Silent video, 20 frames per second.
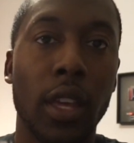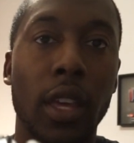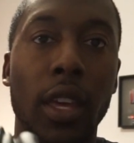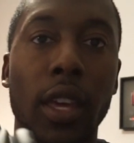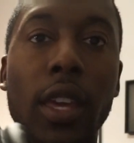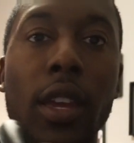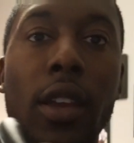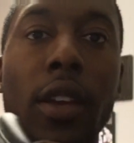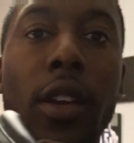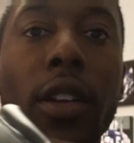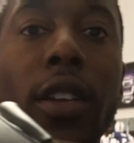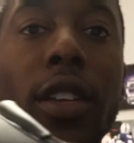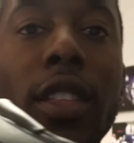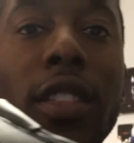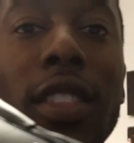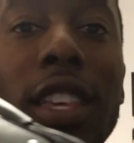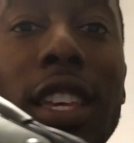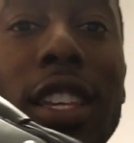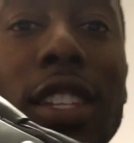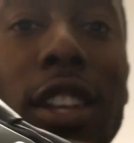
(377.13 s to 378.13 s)
Here,
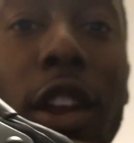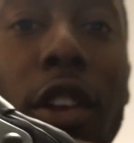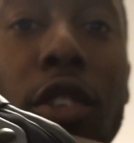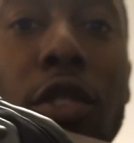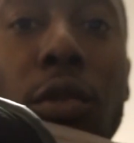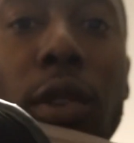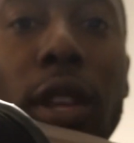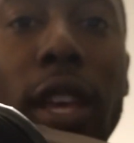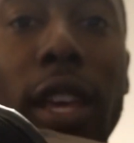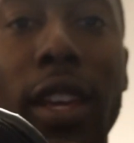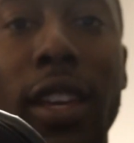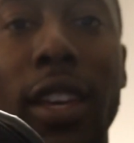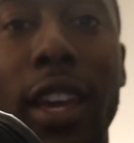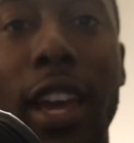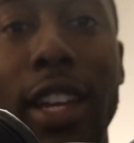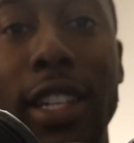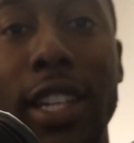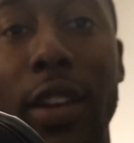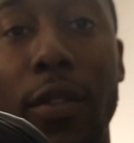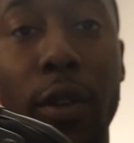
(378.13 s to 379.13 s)
these are unique
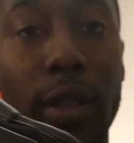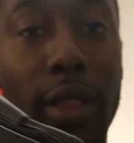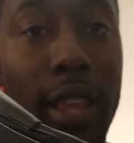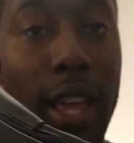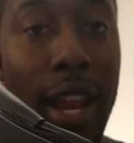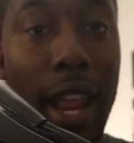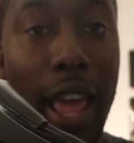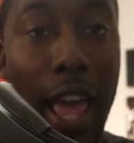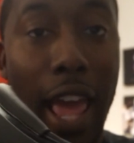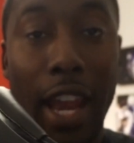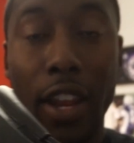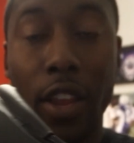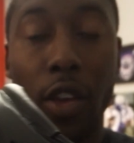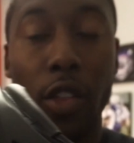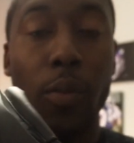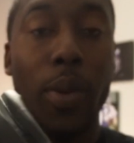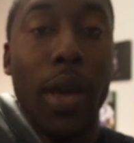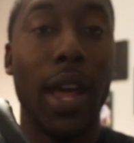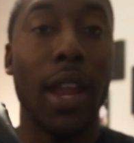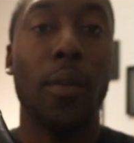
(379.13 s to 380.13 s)
and different than any
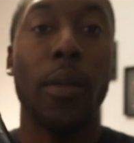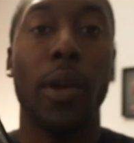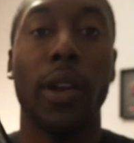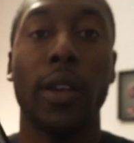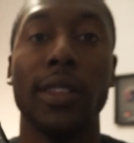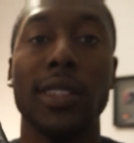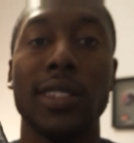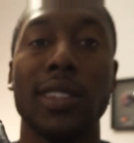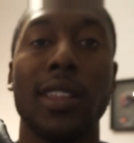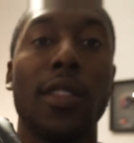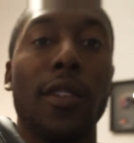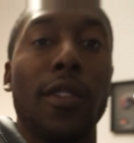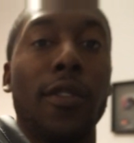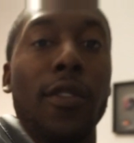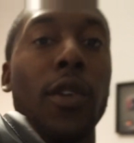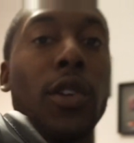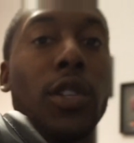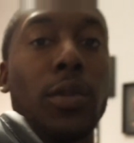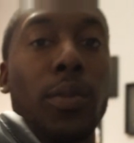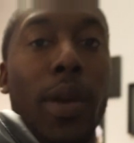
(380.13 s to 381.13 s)
other pad on the market. These are the
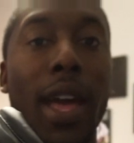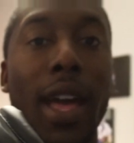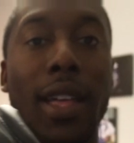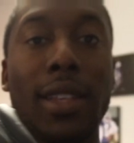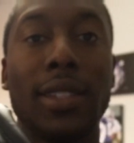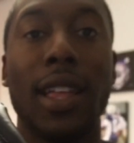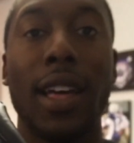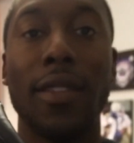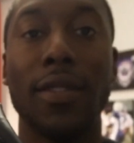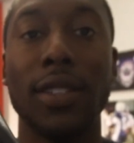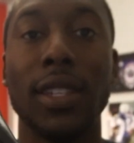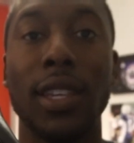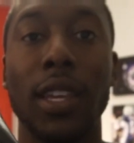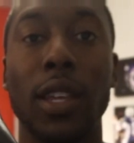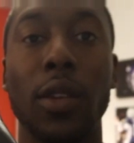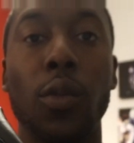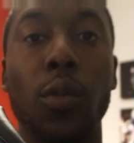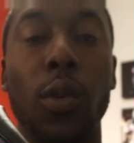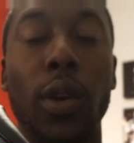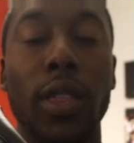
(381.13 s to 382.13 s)
first pads that I've
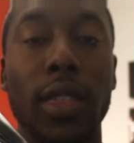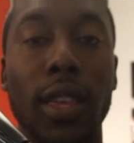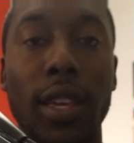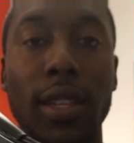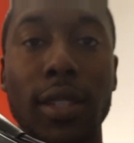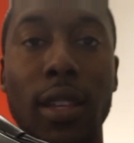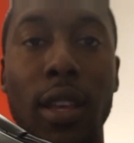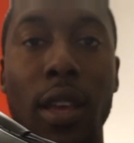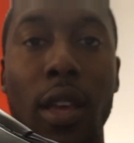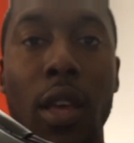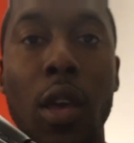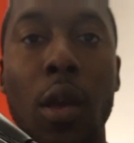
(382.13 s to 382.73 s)
seen with this.